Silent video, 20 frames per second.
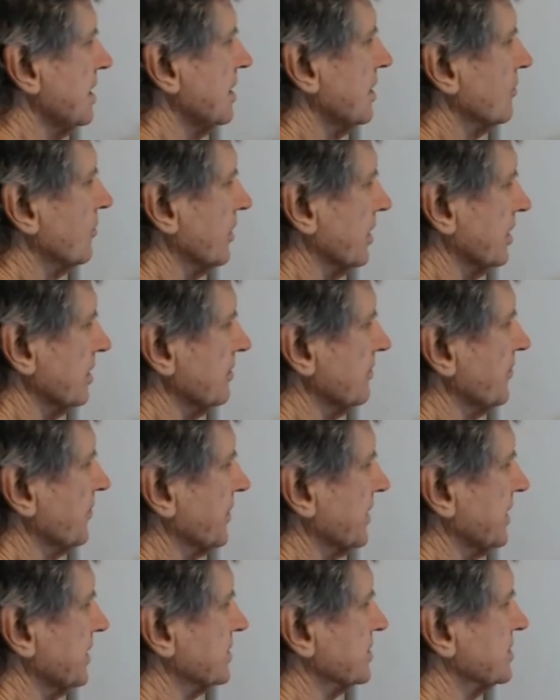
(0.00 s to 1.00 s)
Well,
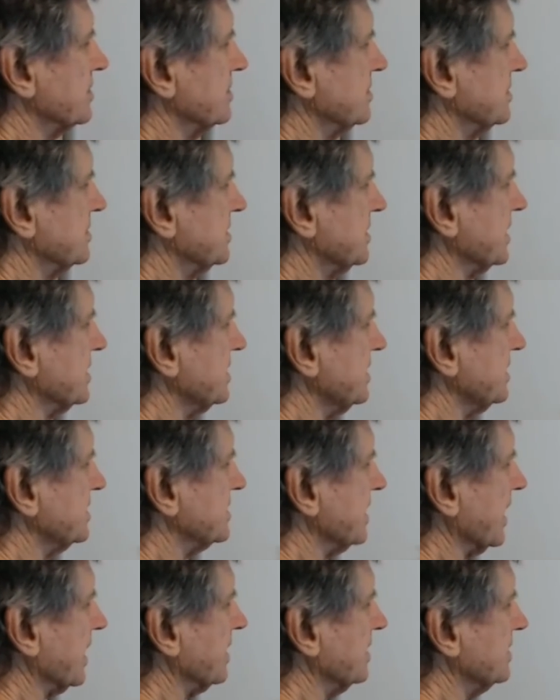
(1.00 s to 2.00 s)
there's 60
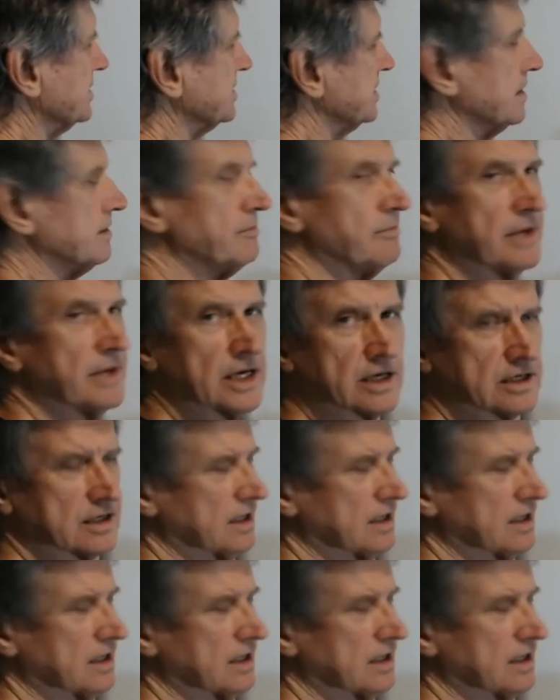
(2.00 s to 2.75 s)
seconds in a minute,